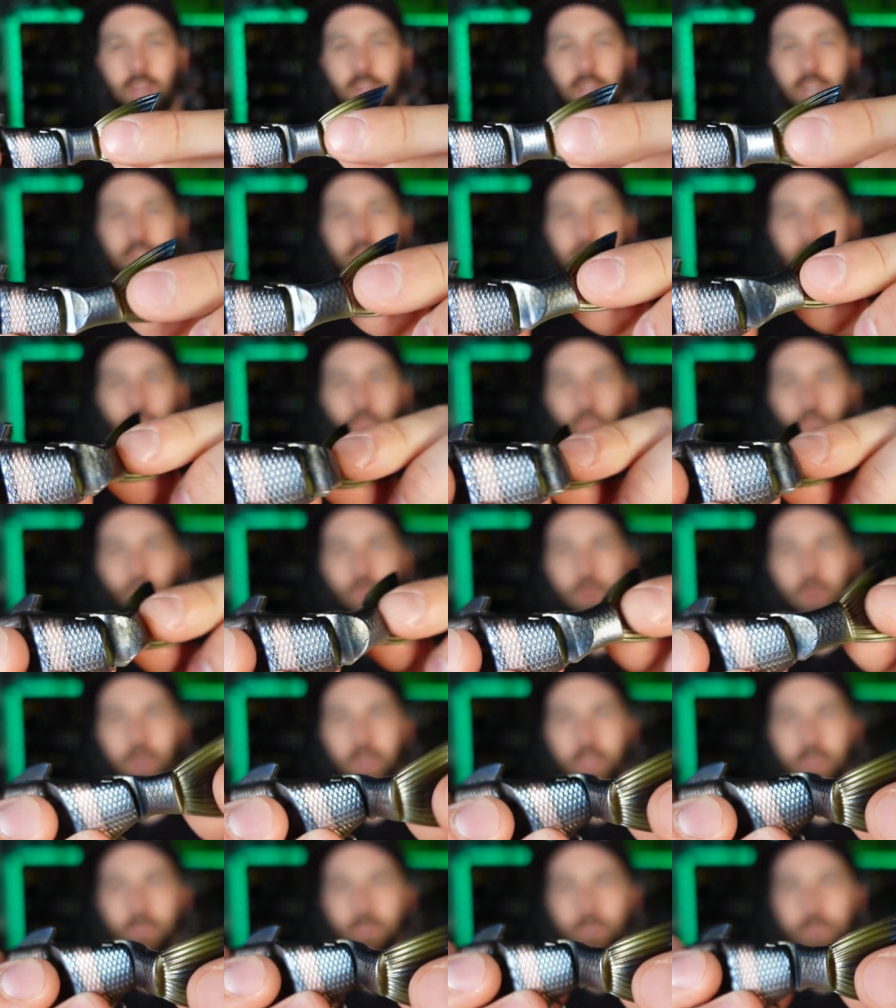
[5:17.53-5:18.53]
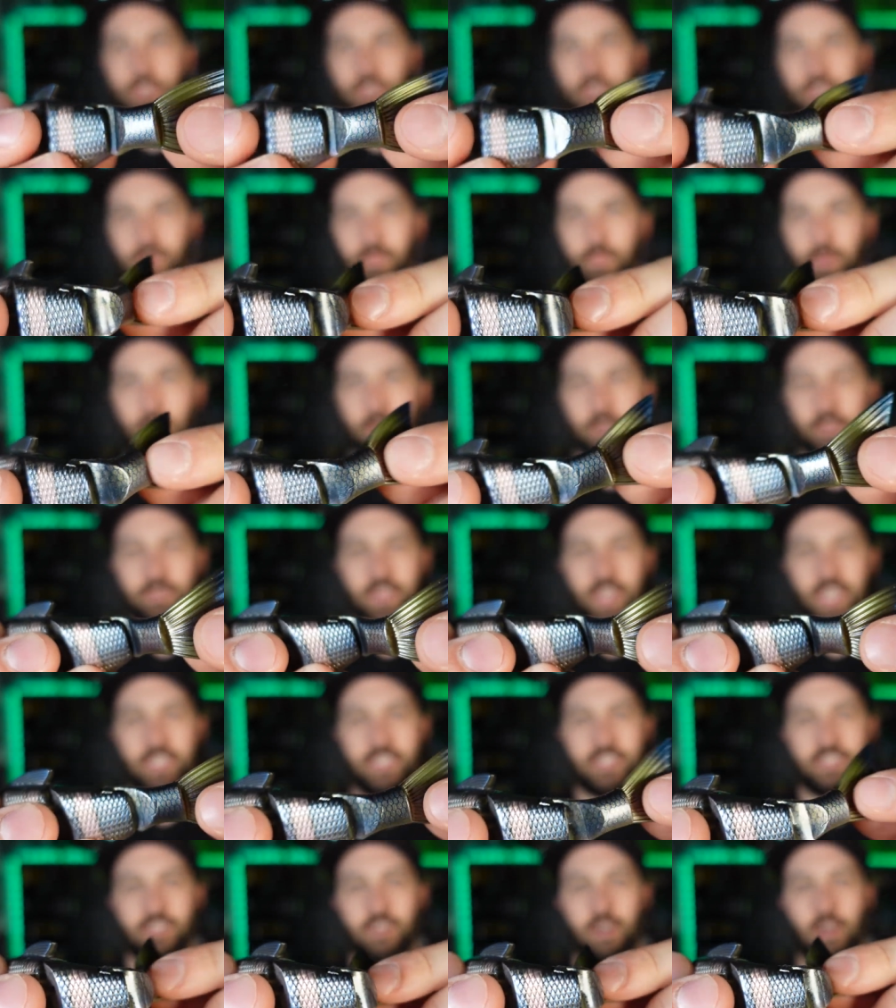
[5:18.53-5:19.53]
and then one which is a part of
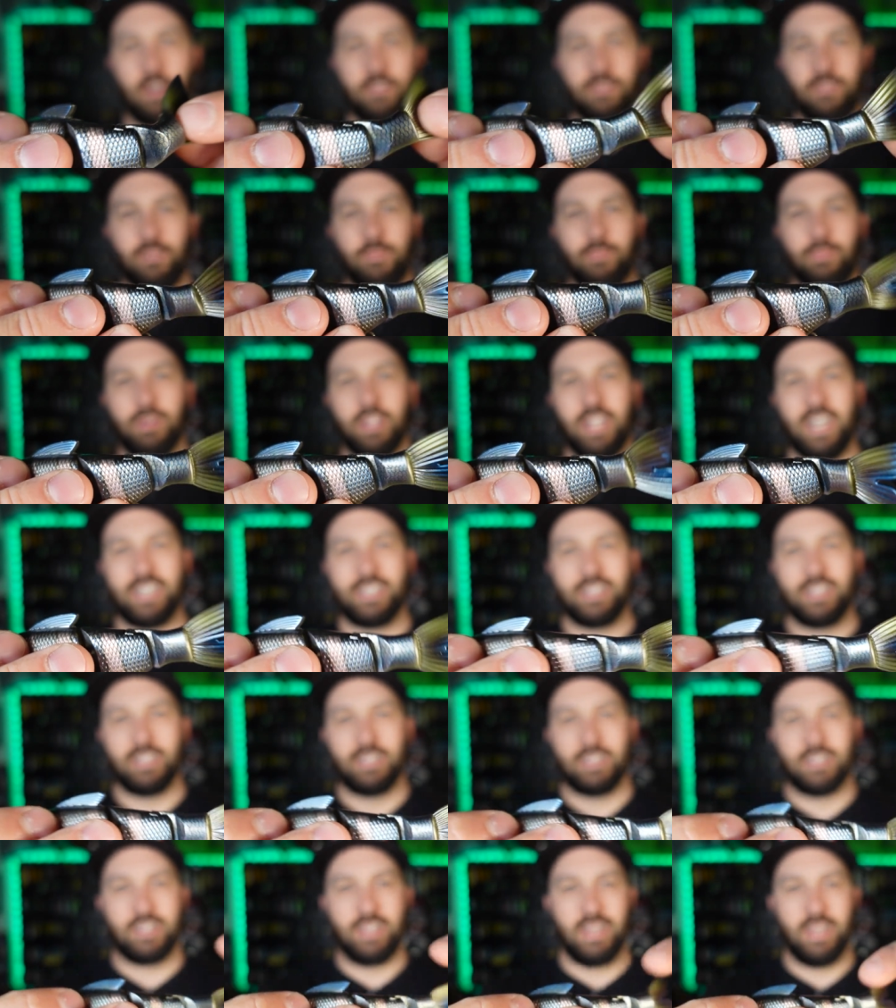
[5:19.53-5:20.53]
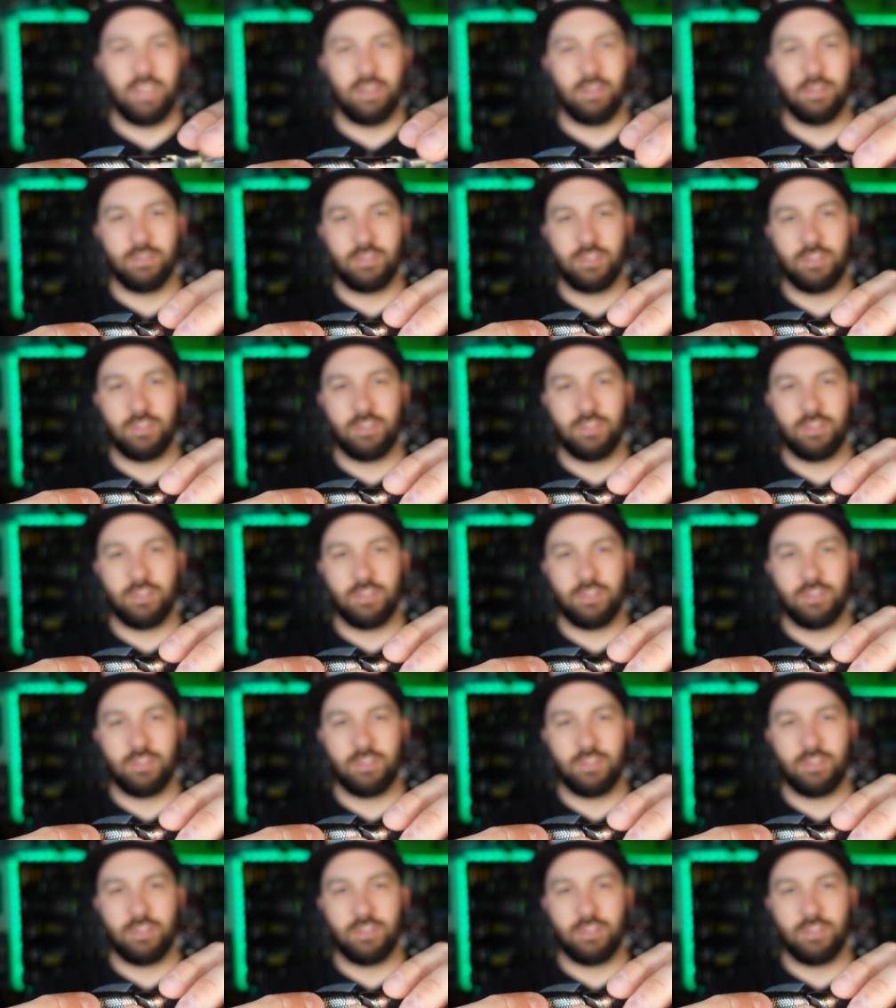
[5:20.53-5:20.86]
that soft plastic tail.